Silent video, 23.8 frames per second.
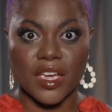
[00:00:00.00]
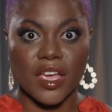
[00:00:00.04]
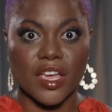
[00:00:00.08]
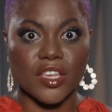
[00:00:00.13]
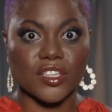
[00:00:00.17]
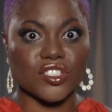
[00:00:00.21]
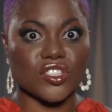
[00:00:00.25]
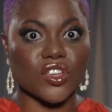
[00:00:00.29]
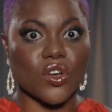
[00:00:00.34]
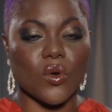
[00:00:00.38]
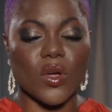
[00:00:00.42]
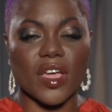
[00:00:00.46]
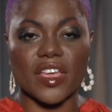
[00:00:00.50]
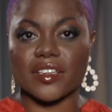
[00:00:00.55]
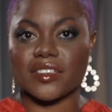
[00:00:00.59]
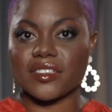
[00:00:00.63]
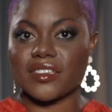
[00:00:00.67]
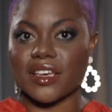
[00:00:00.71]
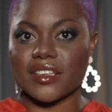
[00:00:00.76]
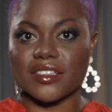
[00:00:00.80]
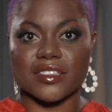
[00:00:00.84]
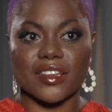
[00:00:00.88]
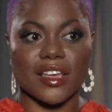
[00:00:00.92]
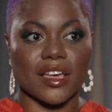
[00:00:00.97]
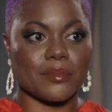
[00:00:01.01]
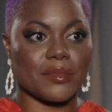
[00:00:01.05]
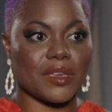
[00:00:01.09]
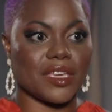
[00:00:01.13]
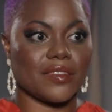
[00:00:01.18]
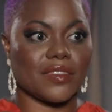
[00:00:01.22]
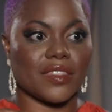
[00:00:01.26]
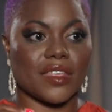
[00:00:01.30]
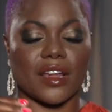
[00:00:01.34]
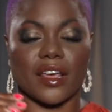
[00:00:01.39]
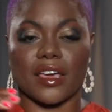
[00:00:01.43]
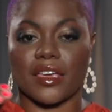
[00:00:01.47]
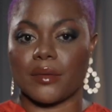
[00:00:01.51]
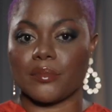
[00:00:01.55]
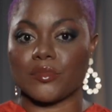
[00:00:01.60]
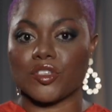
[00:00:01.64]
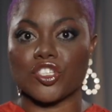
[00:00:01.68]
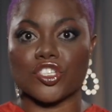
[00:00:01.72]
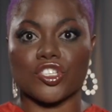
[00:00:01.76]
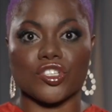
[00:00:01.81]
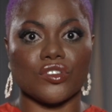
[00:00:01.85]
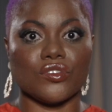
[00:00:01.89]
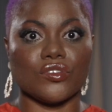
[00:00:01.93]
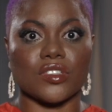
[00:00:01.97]
So it does not mean that I am
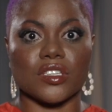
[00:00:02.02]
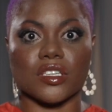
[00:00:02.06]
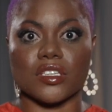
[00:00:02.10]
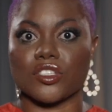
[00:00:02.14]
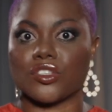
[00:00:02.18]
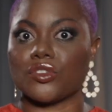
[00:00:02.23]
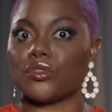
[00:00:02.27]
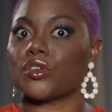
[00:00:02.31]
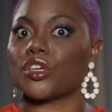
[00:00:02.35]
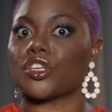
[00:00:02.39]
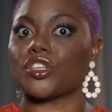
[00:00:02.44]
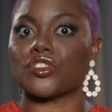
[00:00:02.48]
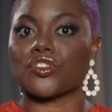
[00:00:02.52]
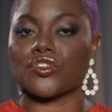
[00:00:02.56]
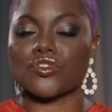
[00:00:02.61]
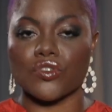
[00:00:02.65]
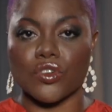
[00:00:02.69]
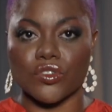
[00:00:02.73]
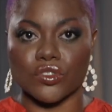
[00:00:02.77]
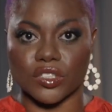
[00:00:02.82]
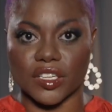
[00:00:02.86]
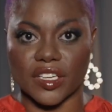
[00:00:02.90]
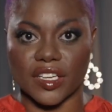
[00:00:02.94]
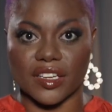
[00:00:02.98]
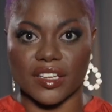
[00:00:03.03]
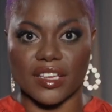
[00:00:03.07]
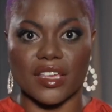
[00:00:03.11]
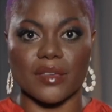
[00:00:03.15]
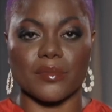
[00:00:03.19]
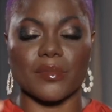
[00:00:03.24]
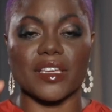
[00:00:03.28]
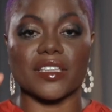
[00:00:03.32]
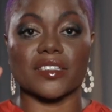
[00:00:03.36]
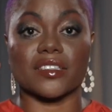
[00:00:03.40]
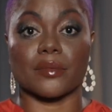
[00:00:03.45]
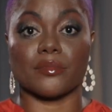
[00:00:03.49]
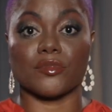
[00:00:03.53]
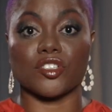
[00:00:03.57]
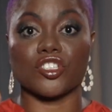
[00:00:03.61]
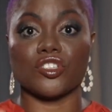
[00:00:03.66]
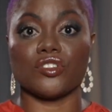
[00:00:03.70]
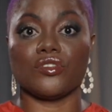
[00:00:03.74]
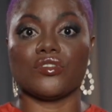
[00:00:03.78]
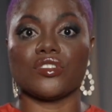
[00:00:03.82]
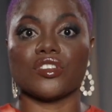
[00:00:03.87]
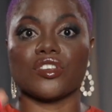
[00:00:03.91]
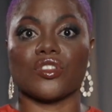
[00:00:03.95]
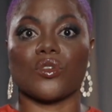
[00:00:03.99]
choosing to control it. It means I'm
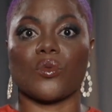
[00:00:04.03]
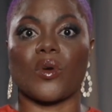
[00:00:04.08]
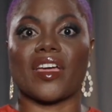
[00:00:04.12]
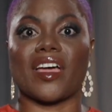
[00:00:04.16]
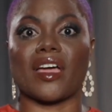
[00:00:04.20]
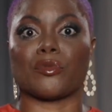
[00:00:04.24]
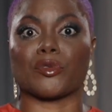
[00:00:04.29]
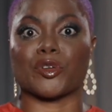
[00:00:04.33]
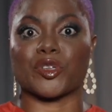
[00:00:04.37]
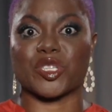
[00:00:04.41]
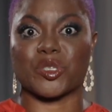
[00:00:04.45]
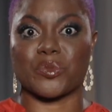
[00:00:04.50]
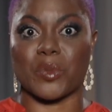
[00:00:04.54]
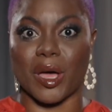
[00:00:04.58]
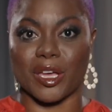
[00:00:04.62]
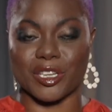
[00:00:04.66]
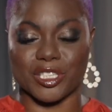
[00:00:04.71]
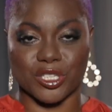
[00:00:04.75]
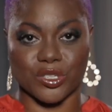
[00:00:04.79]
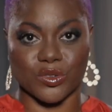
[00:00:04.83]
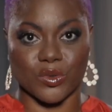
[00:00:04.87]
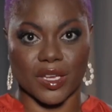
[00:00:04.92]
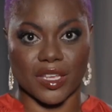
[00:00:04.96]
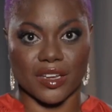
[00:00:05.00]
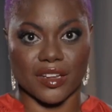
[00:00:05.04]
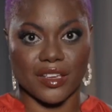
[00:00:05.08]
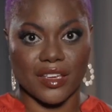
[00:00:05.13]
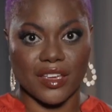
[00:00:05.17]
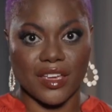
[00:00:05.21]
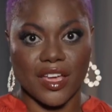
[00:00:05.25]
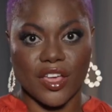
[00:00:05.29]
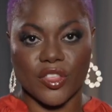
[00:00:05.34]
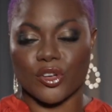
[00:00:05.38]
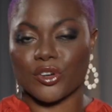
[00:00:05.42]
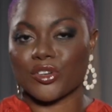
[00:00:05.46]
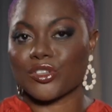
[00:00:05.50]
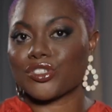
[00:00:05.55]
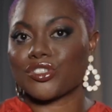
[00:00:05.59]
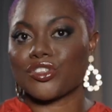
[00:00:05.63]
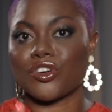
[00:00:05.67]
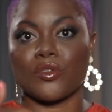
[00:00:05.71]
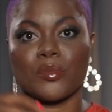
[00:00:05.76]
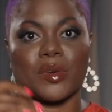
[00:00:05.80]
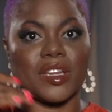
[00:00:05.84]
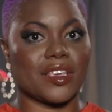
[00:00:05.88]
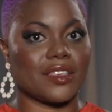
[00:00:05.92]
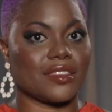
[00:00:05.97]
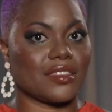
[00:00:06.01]
choosing the way I respond to it. There's so
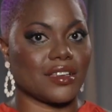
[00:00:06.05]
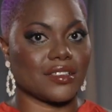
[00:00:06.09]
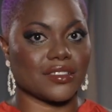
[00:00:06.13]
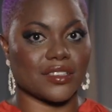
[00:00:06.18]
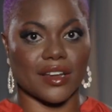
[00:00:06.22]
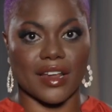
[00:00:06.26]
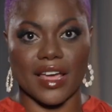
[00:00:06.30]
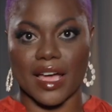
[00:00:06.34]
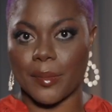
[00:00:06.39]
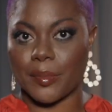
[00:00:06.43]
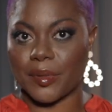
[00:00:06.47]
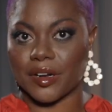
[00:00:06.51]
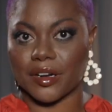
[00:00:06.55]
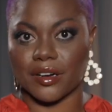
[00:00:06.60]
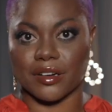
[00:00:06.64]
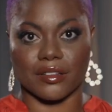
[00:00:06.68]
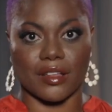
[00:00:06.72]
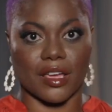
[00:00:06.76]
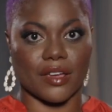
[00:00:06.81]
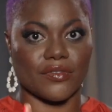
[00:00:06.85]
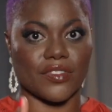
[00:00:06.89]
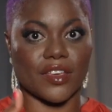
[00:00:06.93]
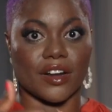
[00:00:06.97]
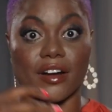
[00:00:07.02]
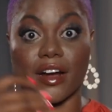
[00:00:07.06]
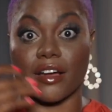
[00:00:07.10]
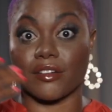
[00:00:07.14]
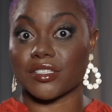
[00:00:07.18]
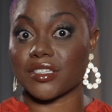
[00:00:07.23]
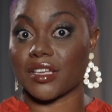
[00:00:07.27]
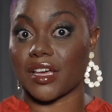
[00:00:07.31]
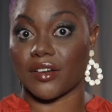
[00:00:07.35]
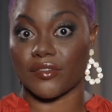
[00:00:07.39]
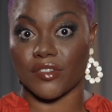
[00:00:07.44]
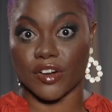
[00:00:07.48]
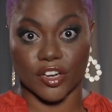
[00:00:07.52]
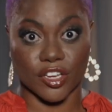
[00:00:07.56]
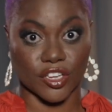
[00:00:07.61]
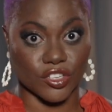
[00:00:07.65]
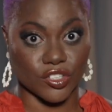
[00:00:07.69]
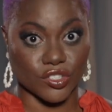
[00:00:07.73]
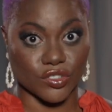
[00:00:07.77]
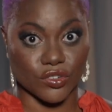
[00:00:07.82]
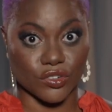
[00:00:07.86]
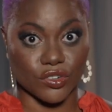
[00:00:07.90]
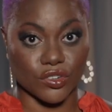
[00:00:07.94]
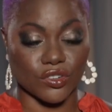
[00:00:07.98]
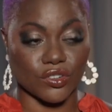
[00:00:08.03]
many things that happen in our life that are outside of our
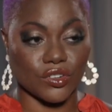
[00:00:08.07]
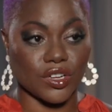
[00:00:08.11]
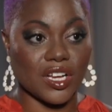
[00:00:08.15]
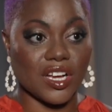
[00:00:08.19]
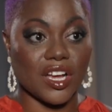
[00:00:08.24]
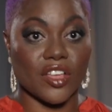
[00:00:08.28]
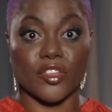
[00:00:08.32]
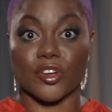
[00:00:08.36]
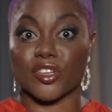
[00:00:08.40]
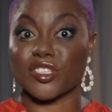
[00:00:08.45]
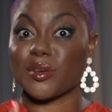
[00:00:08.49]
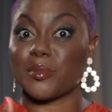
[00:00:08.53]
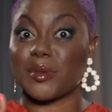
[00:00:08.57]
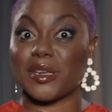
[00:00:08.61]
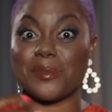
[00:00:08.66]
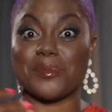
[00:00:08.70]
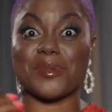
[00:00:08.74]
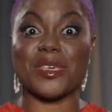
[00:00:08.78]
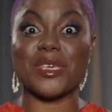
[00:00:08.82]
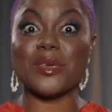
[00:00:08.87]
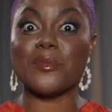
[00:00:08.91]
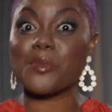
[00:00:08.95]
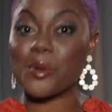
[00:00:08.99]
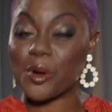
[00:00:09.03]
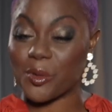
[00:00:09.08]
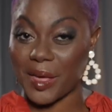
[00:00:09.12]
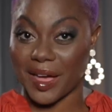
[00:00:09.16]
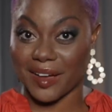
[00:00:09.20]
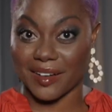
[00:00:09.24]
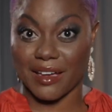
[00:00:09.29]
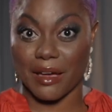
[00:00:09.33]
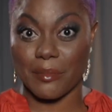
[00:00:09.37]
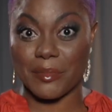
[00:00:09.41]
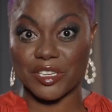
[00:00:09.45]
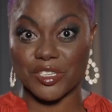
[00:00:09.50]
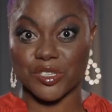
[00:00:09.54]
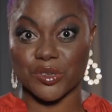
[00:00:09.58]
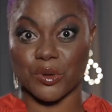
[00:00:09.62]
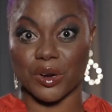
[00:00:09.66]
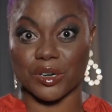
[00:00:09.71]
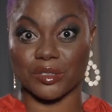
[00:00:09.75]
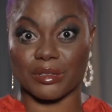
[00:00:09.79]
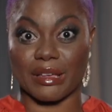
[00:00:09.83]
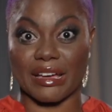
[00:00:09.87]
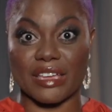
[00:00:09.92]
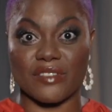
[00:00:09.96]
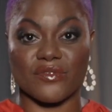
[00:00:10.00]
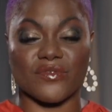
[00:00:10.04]
control. There's so many people that come into our
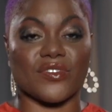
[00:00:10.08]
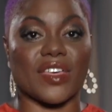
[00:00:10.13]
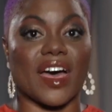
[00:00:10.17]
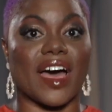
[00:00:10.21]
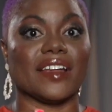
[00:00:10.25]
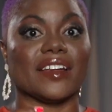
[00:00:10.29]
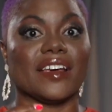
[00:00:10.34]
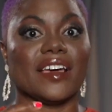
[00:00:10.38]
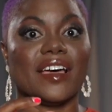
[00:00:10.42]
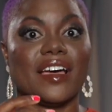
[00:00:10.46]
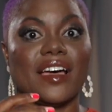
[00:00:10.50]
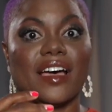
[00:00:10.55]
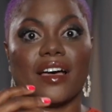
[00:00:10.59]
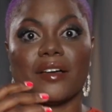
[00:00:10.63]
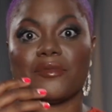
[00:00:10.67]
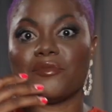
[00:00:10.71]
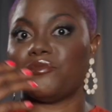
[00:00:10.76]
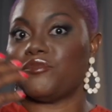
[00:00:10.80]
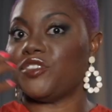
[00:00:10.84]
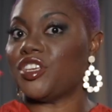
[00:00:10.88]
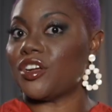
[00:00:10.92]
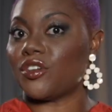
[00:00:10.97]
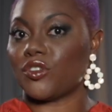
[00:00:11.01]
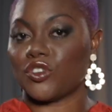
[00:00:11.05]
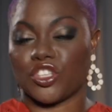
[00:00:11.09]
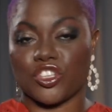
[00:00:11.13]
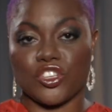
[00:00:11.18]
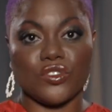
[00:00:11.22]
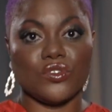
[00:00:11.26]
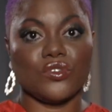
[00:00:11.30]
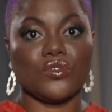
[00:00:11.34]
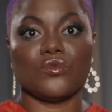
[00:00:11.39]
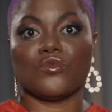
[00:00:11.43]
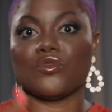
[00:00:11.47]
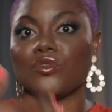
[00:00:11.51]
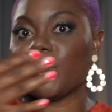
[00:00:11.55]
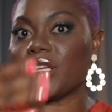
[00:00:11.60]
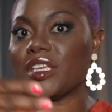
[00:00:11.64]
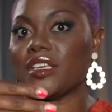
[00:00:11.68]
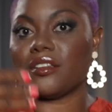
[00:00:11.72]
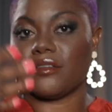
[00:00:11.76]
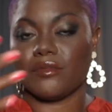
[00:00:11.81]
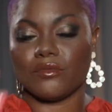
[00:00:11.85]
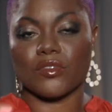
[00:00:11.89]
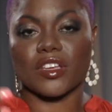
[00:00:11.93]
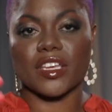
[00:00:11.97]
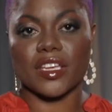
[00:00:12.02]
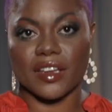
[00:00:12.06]
life that, we
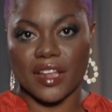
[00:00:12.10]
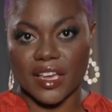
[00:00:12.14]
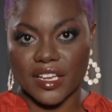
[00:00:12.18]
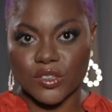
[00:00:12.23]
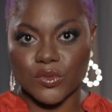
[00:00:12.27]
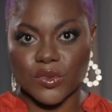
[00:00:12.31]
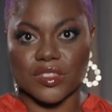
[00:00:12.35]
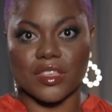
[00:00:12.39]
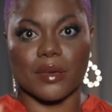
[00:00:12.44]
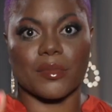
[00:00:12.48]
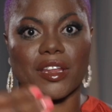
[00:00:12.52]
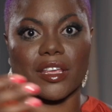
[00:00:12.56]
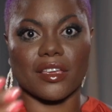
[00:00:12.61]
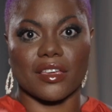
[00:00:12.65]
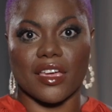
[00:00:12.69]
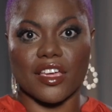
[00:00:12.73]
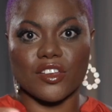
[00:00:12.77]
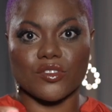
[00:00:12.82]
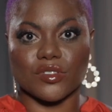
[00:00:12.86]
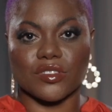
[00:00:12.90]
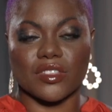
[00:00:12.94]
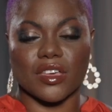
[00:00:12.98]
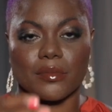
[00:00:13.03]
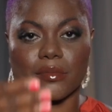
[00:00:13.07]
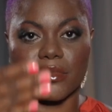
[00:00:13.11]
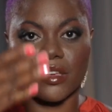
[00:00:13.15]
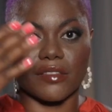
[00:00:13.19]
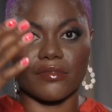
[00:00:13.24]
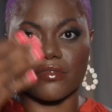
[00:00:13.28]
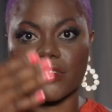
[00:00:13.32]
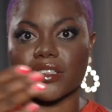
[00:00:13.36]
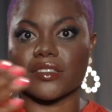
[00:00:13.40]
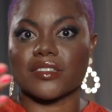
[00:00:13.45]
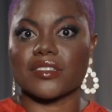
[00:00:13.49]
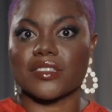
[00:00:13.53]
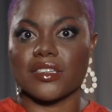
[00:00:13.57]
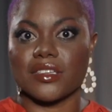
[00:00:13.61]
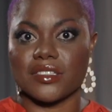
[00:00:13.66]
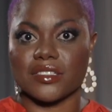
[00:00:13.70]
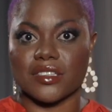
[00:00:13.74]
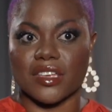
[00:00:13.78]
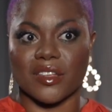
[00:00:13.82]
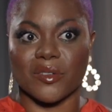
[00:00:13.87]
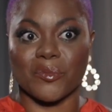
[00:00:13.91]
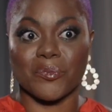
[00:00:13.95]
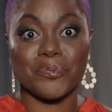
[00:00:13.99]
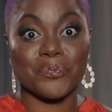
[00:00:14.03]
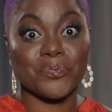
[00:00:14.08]
connect with them and engage with them in this
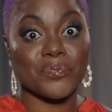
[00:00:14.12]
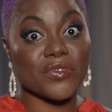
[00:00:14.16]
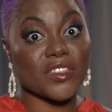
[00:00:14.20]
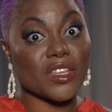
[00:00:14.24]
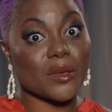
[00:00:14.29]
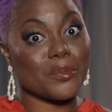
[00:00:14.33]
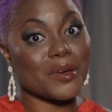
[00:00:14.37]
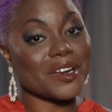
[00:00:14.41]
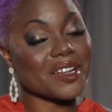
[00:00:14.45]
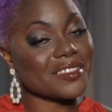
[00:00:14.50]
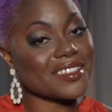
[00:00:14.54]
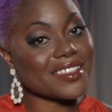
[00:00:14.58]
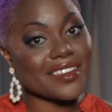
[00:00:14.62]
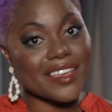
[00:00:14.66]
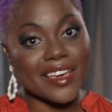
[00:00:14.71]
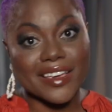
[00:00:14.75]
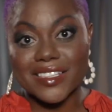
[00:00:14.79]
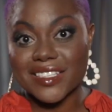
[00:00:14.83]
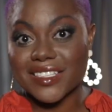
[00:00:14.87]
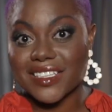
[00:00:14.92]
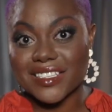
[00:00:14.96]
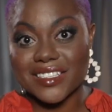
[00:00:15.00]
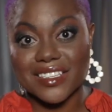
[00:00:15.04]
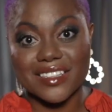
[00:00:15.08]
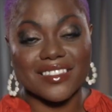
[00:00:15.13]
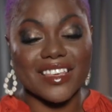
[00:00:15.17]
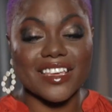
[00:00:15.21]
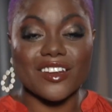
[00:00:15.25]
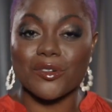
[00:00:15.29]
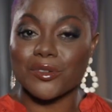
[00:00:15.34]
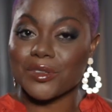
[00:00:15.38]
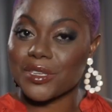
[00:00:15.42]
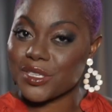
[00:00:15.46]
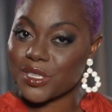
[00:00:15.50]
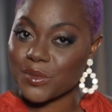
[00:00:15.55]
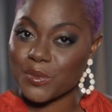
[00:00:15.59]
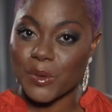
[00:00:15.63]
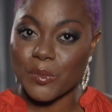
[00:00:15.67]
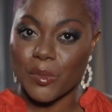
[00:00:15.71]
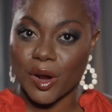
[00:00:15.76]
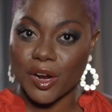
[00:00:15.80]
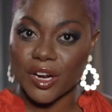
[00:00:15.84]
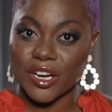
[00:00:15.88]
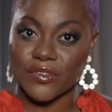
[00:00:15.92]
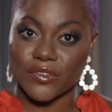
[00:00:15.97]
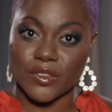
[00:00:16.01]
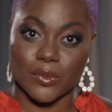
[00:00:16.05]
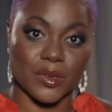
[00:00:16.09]
season. But in the next season, they don't need to be
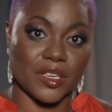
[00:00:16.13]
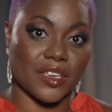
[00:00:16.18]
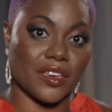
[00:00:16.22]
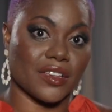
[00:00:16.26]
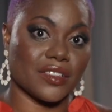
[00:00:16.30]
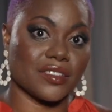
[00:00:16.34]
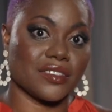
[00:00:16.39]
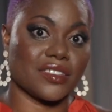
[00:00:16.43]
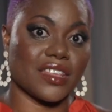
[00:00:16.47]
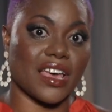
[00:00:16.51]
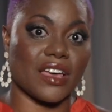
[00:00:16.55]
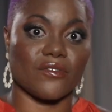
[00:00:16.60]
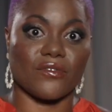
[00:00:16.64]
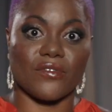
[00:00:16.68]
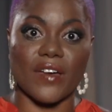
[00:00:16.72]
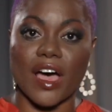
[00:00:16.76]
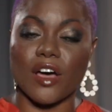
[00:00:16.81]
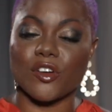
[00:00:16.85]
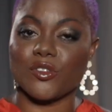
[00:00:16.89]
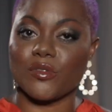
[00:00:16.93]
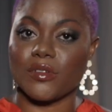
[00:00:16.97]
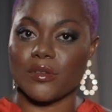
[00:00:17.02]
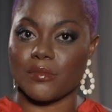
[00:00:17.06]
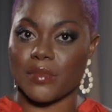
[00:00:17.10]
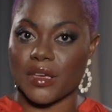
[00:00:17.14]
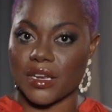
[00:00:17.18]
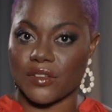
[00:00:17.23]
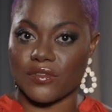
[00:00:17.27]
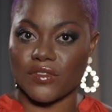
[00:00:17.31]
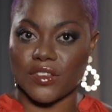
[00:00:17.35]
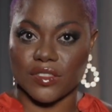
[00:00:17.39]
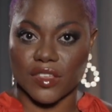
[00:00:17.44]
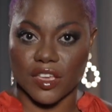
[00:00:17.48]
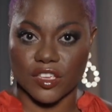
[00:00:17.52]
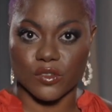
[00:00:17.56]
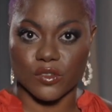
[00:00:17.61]
part of it because that value and benefit that you